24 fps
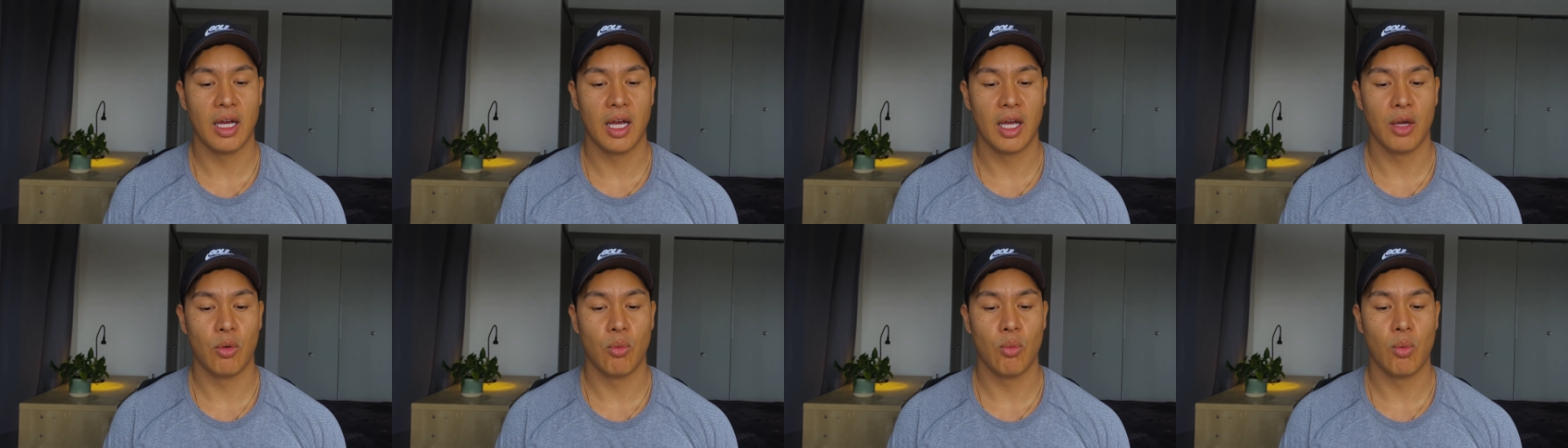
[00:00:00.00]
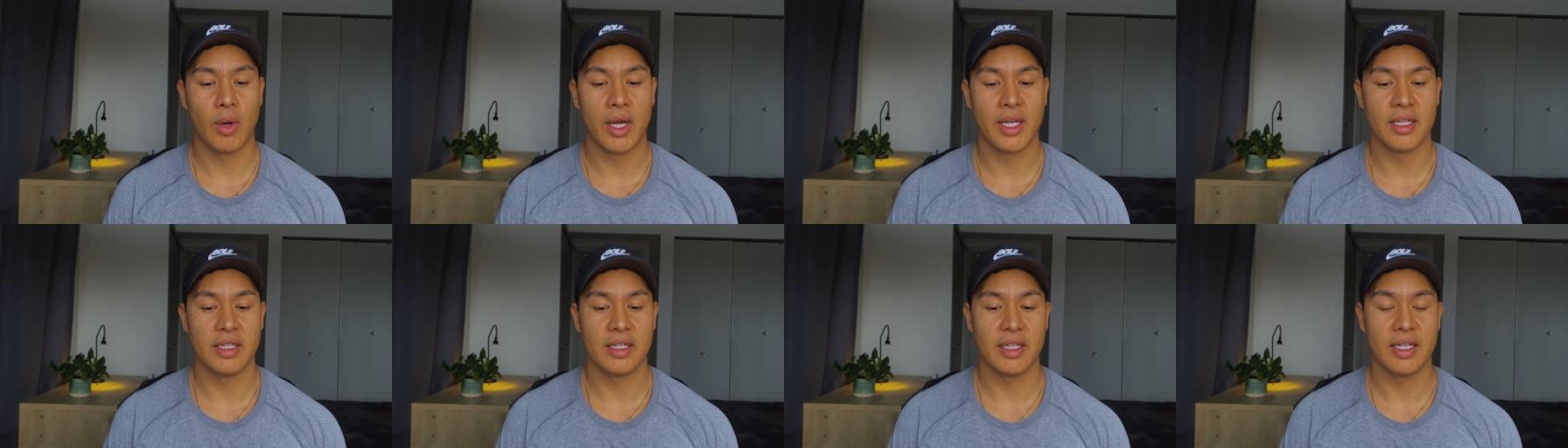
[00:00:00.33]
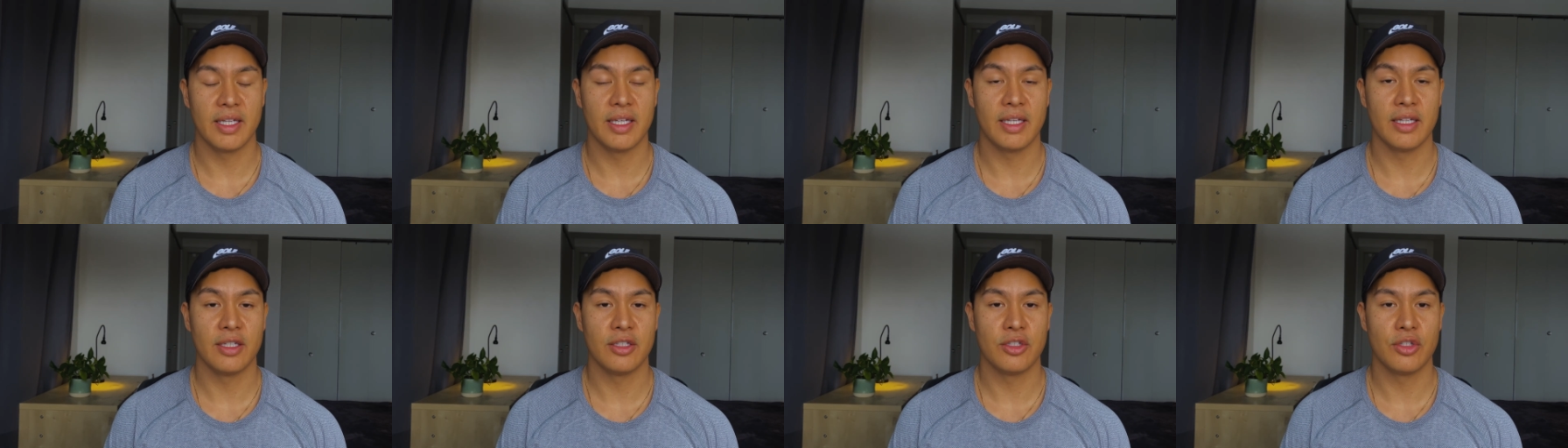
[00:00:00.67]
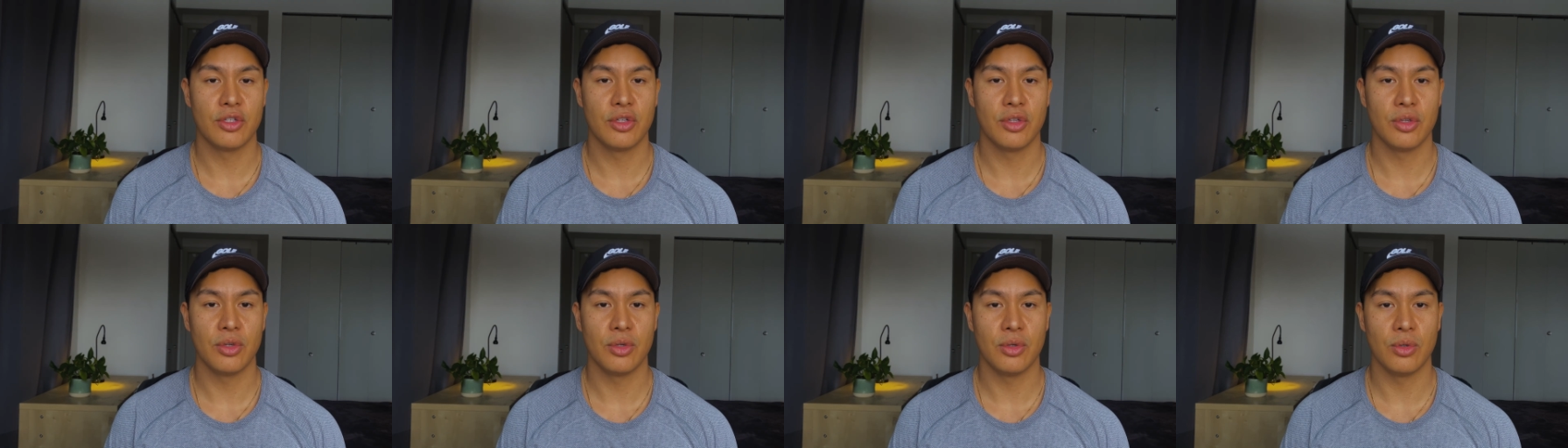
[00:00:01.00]
I went
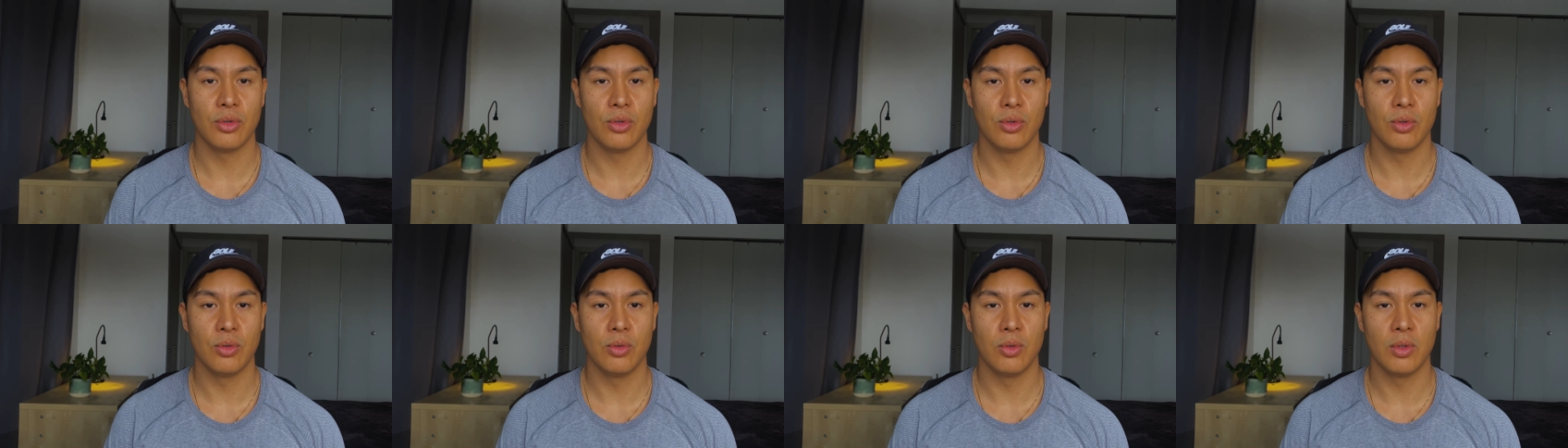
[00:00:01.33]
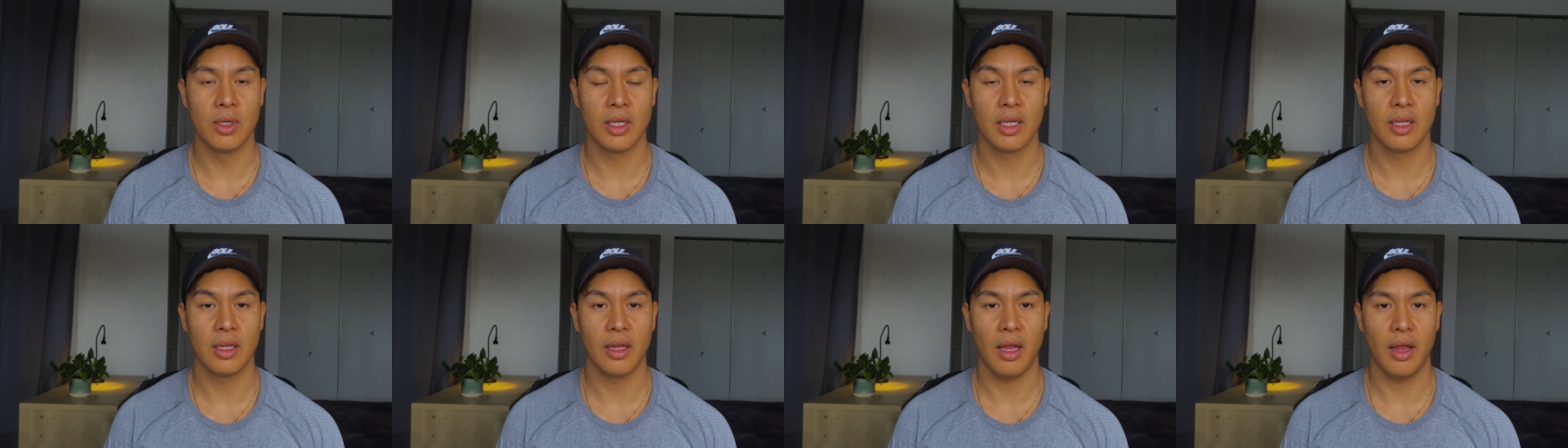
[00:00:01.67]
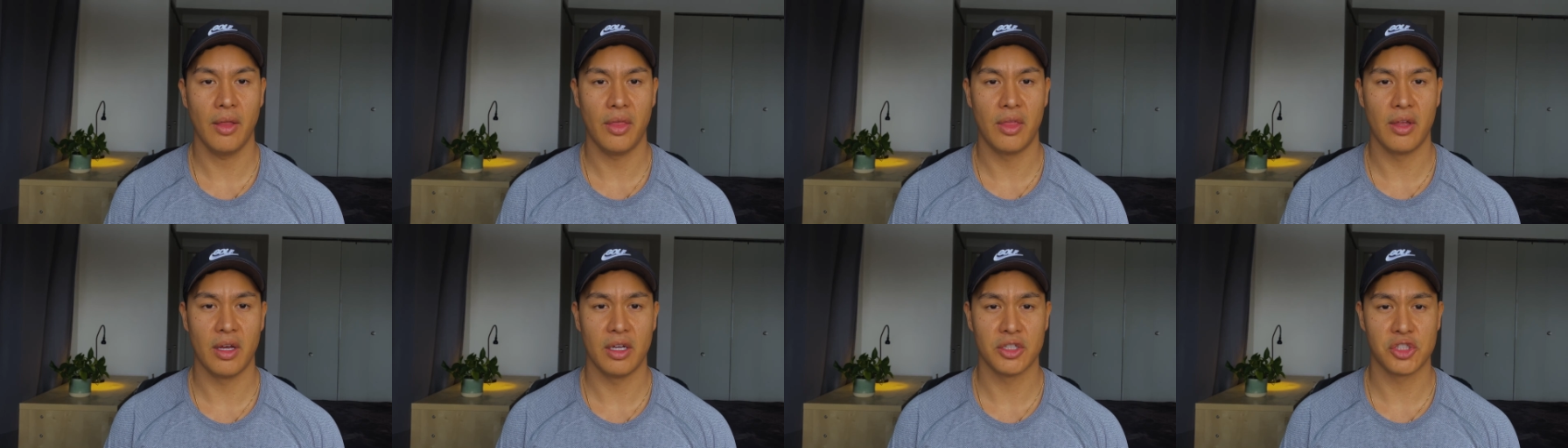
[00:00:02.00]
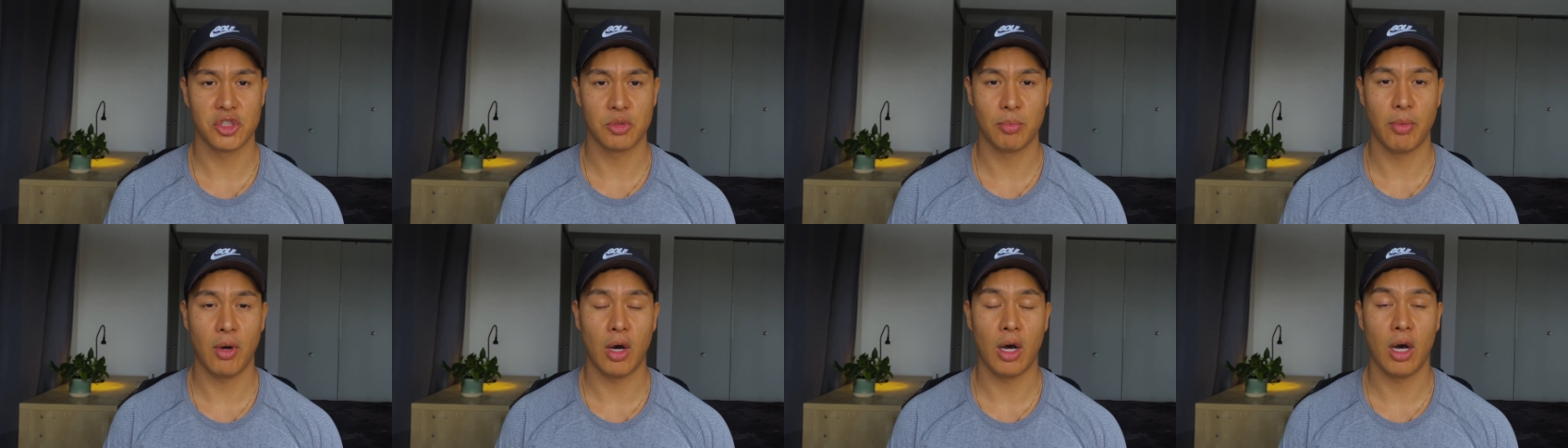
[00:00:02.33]
into the
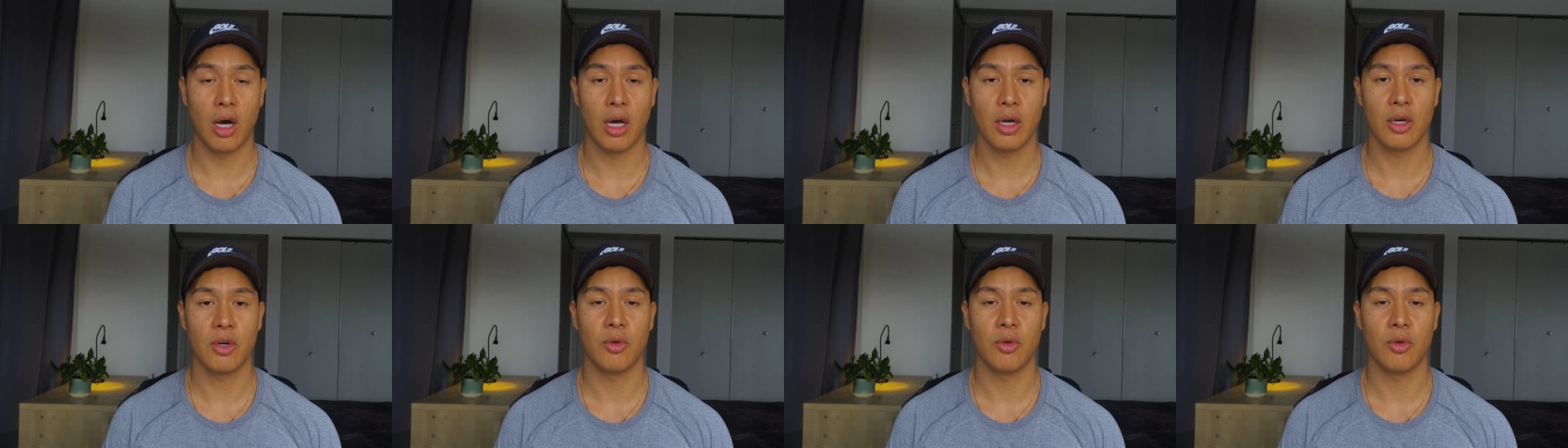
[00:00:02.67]
spa